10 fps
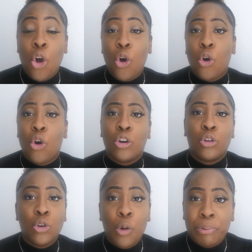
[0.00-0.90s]
or a
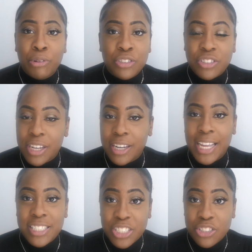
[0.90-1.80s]
corporate
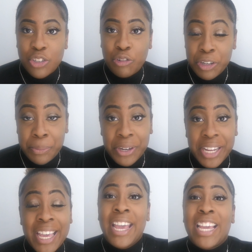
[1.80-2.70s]
lettings
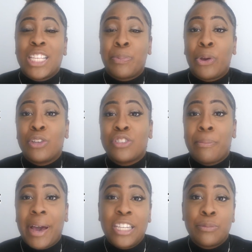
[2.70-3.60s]
agreement is because the
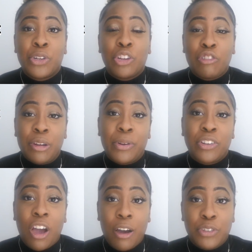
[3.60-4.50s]
management
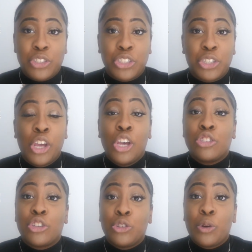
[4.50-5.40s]
agreement covers you.
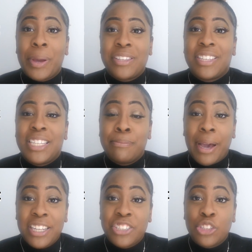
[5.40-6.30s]
So you are basically
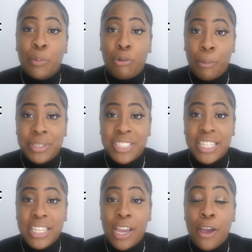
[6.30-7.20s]
managing the
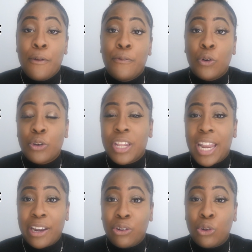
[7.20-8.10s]
property for the
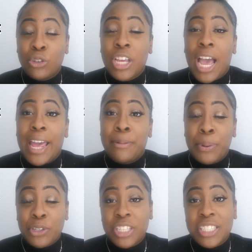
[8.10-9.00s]
landlord and
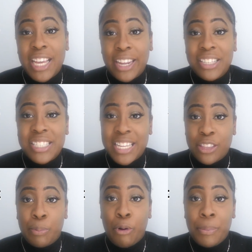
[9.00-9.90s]
putting tenants in
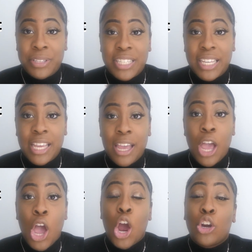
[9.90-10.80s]
the property.
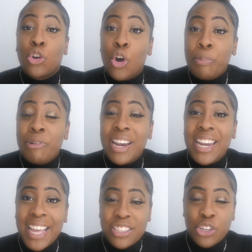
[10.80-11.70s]
A corporate
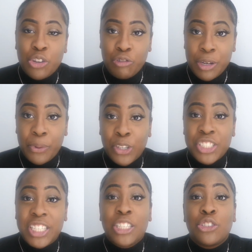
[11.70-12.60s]
let
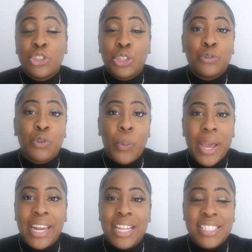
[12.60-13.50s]
agreement is used for
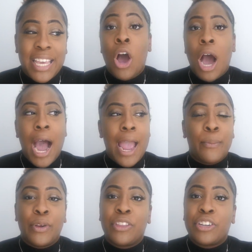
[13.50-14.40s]
when, let's say,
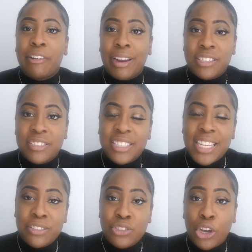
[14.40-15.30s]
I'm one of the directors at
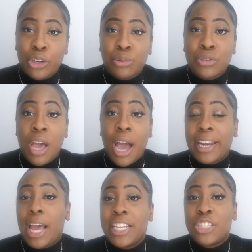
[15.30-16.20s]
Tesco's
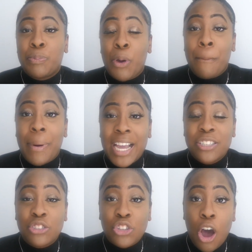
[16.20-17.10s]
and I need to put my
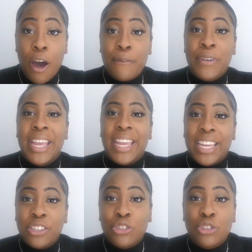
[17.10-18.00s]
staff
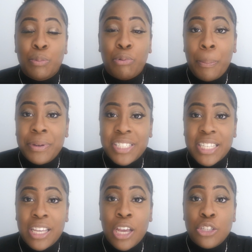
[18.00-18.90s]
into the
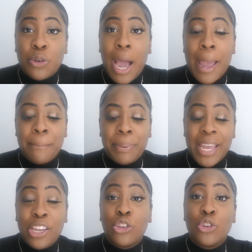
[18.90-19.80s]
property. So I'm
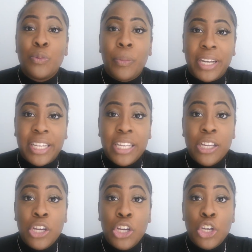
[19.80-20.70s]
paying you
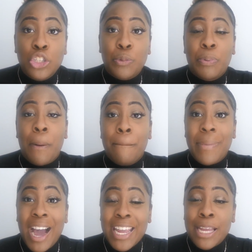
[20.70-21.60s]
money to put
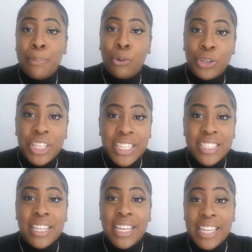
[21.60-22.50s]
my
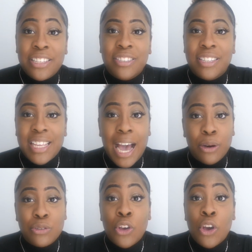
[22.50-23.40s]
employees into this house.